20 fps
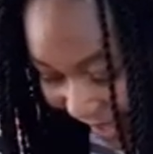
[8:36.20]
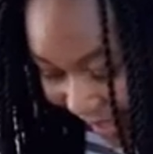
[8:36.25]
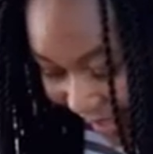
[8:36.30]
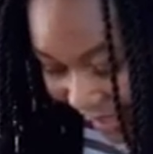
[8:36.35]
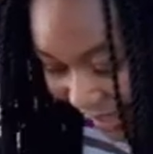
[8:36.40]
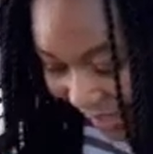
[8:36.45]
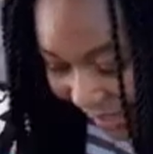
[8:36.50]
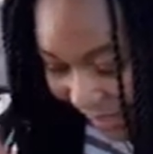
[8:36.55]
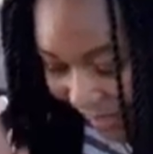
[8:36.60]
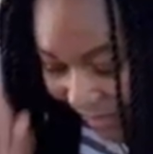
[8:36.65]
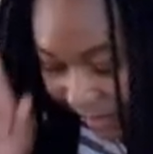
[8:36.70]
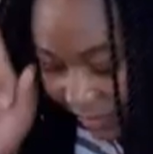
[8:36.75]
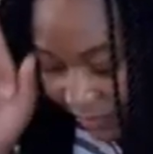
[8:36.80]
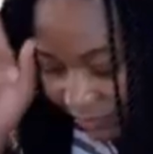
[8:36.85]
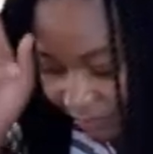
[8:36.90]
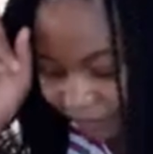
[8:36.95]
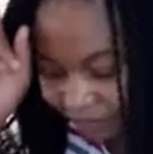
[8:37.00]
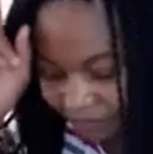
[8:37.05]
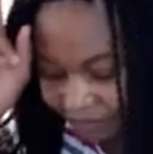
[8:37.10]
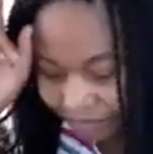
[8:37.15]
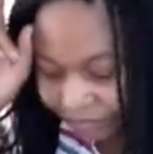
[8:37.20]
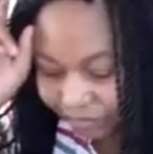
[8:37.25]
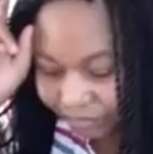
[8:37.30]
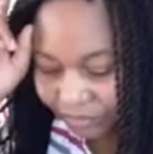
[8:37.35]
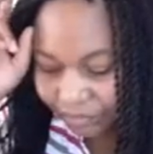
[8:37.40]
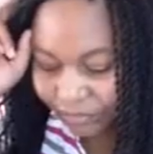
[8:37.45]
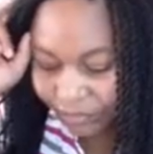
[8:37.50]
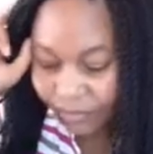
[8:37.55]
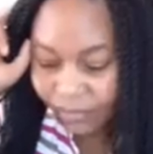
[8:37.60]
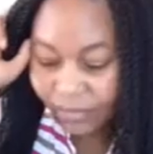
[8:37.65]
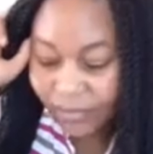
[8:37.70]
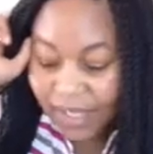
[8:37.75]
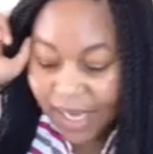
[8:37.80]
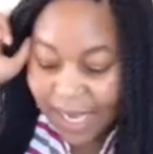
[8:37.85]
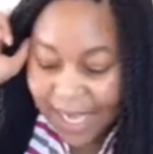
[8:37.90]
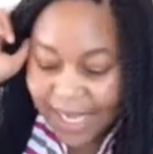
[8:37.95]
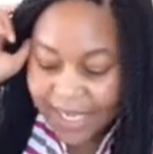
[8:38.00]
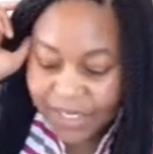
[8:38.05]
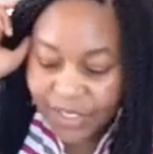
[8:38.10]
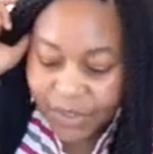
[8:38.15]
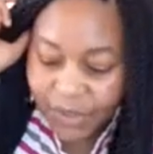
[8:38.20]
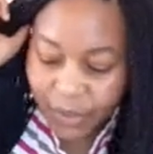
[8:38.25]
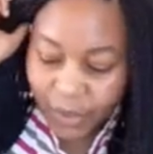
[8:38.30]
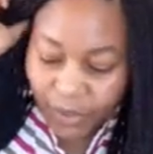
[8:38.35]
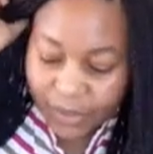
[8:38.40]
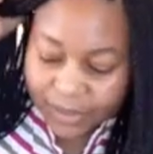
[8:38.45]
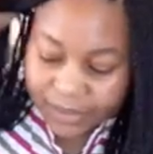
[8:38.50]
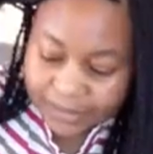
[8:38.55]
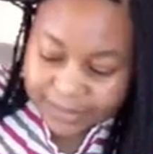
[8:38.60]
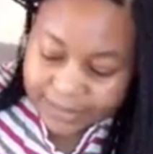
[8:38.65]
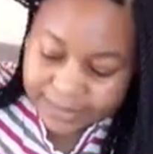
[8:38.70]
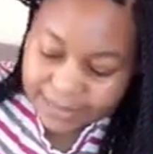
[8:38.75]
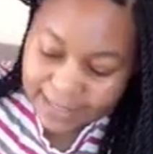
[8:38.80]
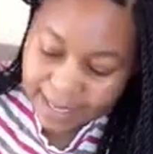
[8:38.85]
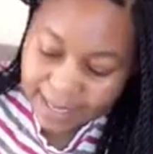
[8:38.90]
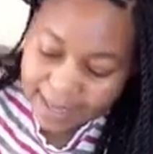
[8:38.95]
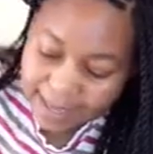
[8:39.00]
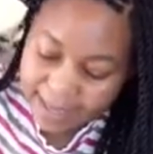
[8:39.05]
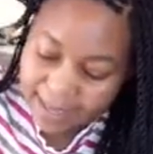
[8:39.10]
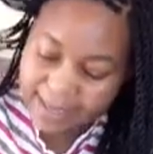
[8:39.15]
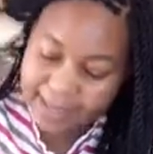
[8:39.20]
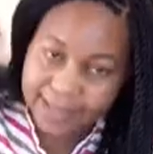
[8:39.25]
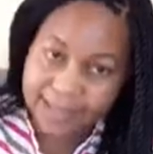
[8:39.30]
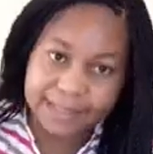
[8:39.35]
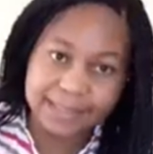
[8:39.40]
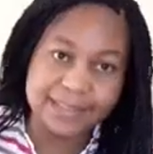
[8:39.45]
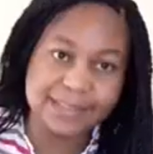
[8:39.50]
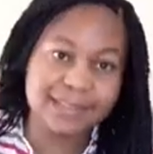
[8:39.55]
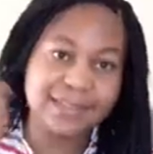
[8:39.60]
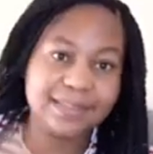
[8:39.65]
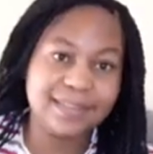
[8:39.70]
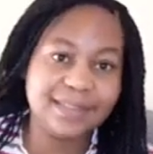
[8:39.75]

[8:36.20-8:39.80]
Are you on a diet?